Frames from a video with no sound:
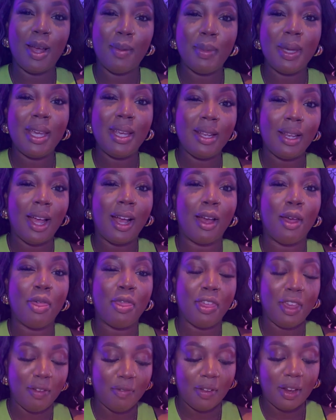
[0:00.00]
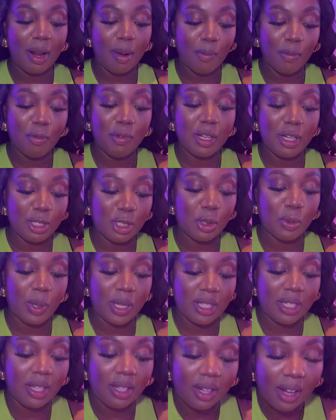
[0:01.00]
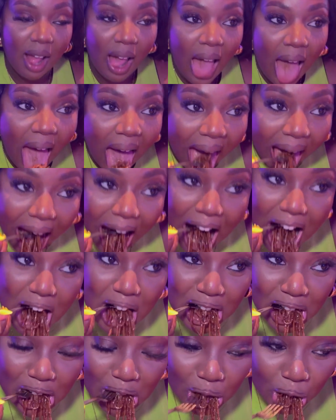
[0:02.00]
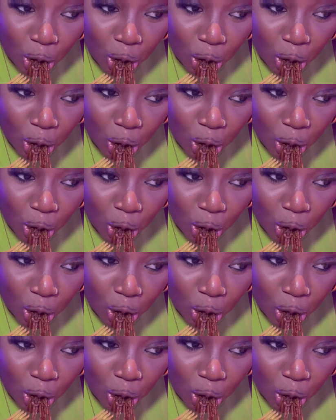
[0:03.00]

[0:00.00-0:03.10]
eating like a pig and I'm sweating.